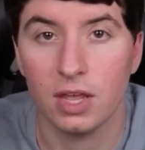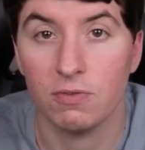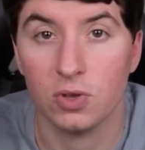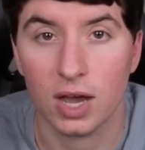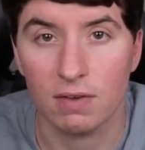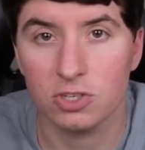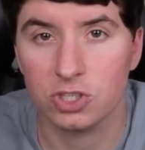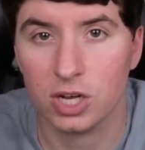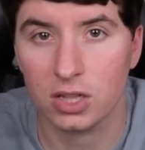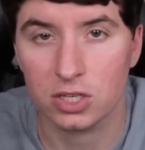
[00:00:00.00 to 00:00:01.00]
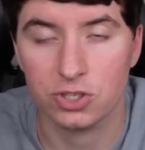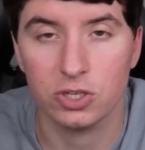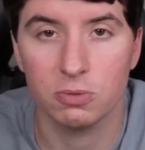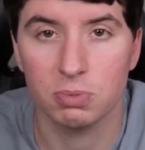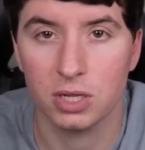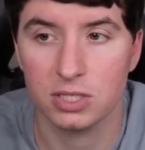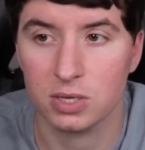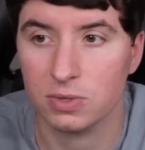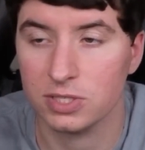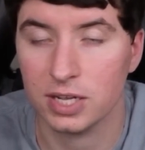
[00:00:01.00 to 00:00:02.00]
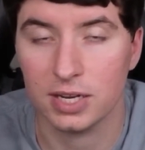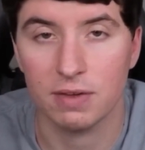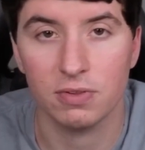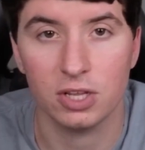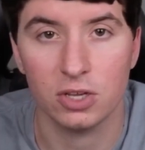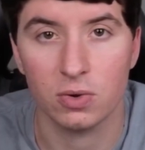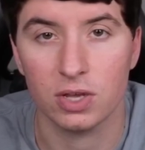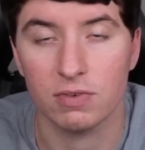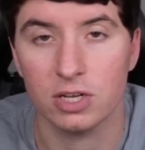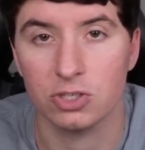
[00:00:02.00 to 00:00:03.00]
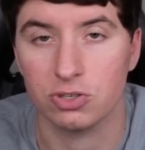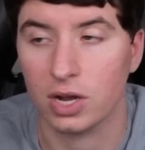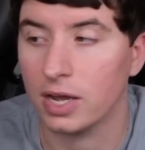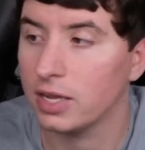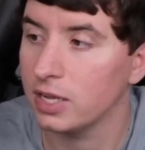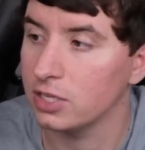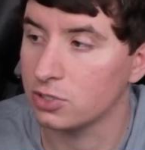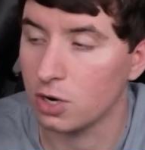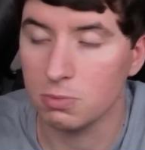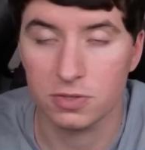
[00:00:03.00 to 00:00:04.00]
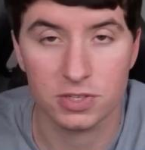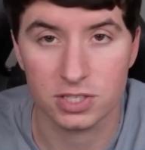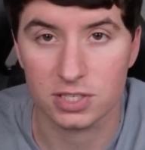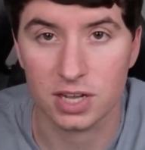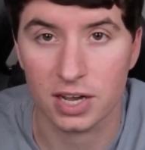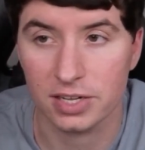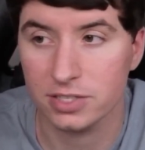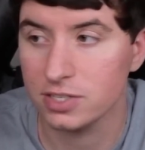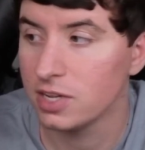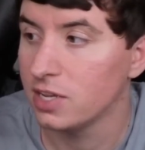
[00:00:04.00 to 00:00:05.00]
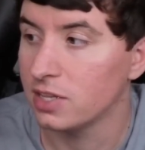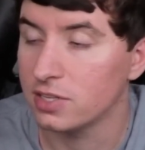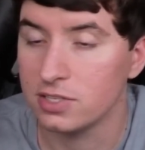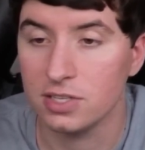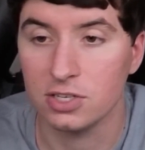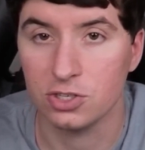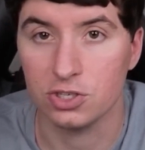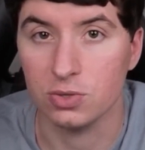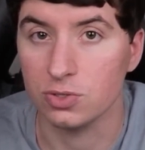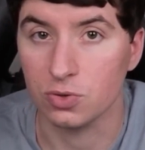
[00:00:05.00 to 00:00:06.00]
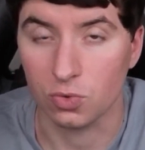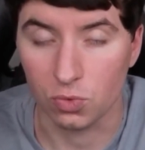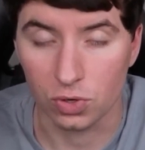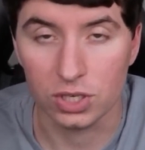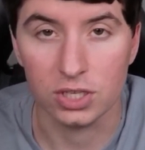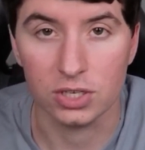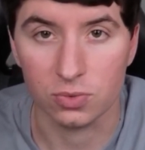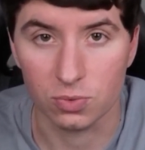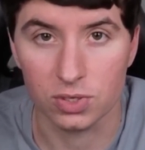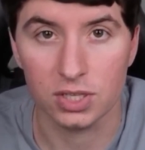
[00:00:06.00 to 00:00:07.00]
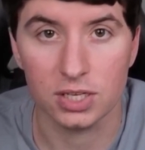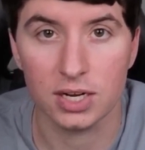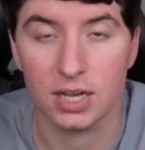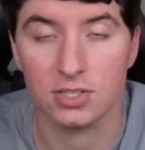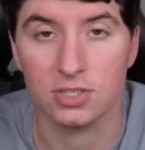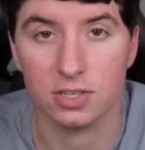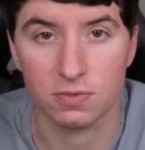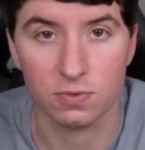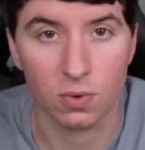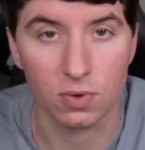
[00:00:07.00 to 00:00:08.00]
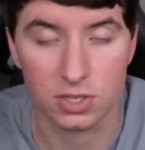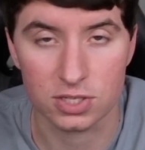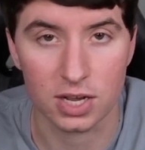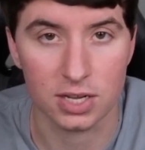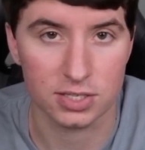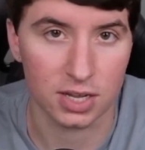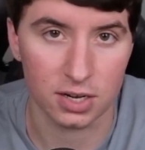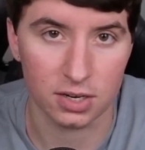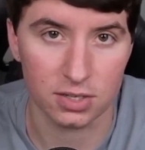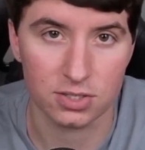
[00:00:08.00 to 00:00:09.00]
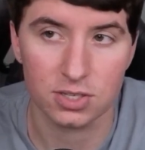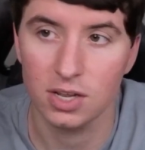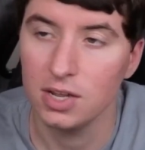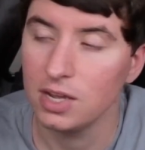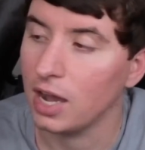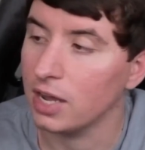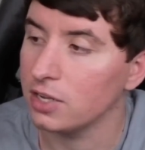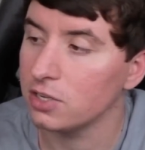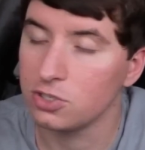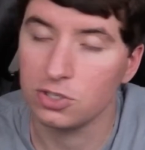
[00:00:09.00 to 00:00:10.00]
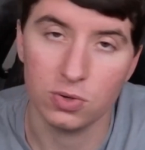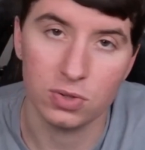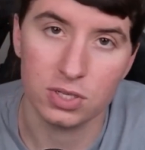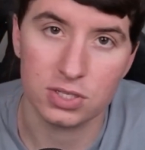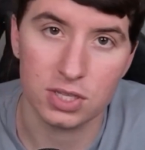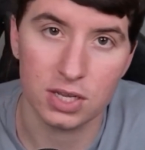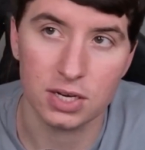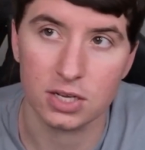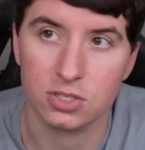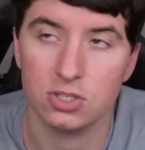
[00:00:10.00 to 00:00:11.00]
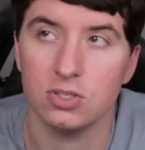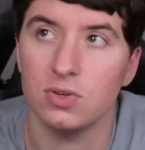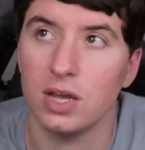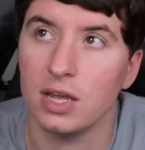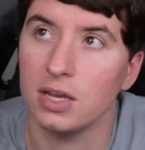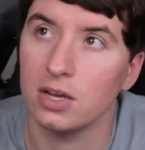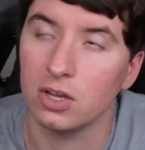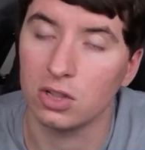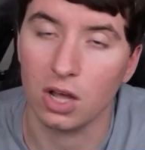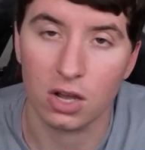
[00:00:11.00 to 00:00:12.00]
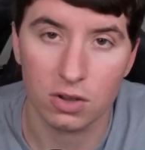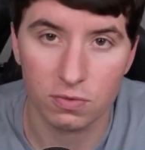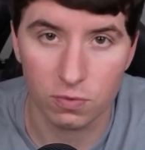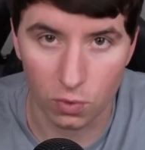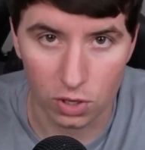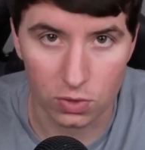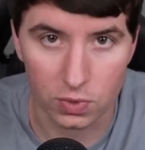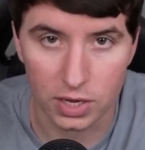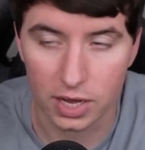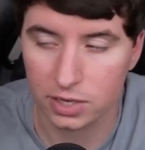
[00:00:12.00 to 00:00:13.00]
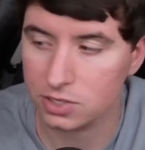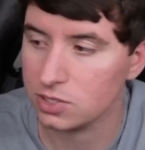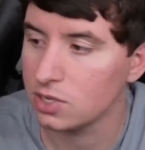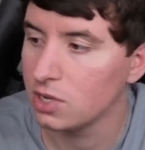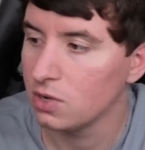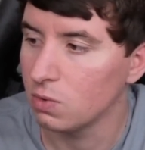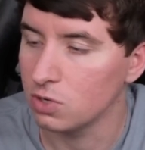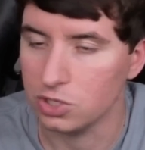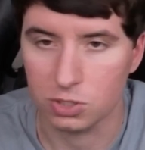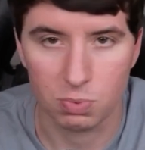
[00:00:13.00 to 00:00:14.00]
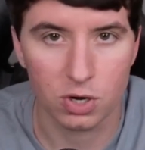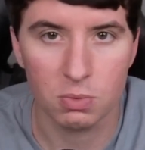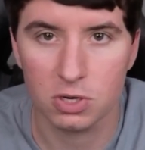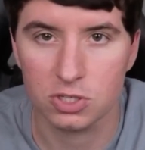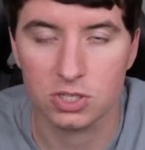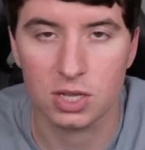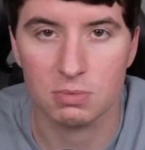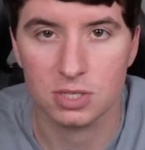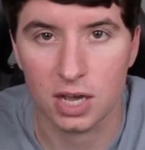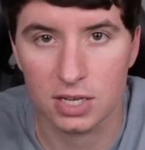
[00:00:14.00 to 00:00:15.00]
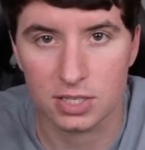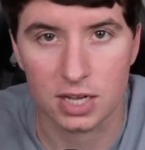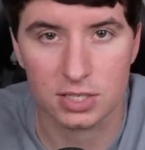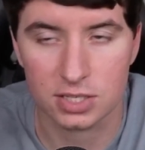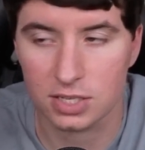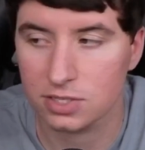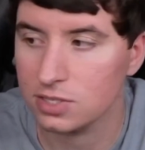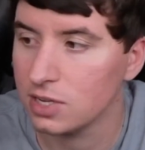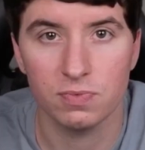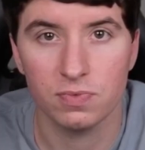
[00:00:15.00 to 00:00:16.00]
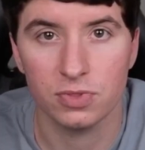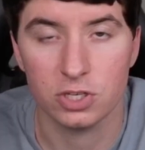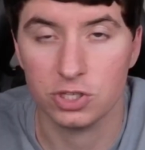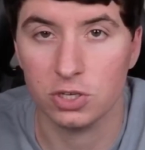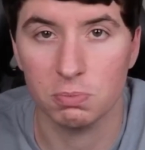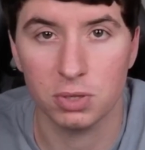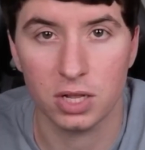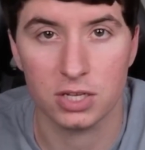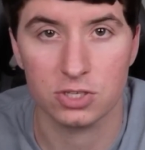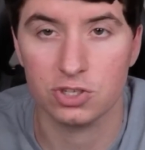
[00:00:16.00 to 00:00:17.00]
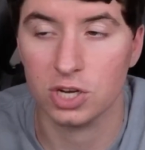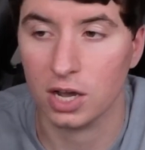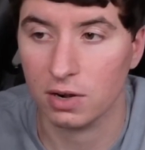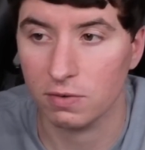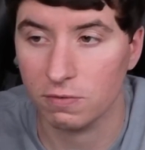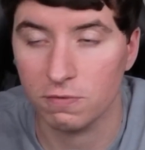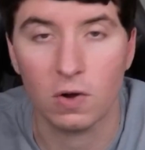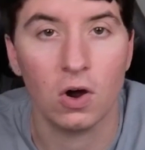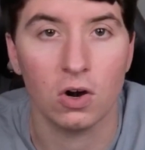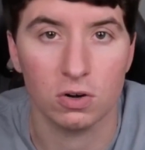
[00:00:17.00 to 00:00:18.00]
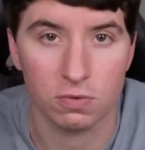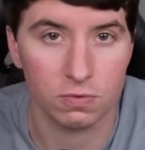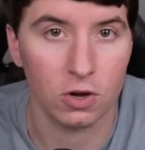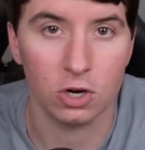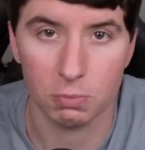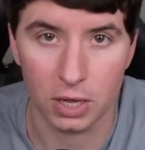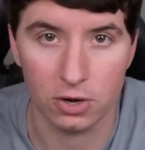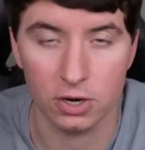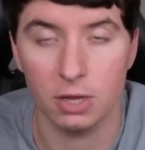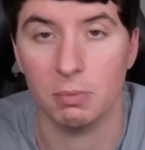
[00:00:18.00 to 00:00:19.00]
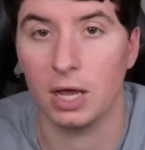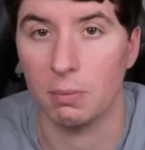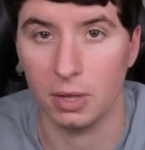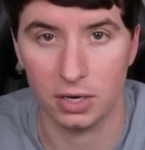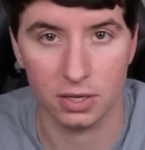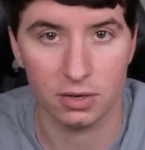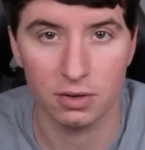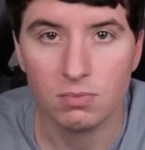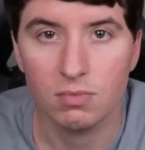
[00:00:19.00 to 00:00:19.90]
If you haven't shot the Shield Plus, I would say definitely go give it a try. In terms of its size, this thing shoots really, really nicely for the size that it is. I did shoot this thing next to a Glock 43X, which is pretty much the same size as this. The Shield Plus shot far, far better in my opinion.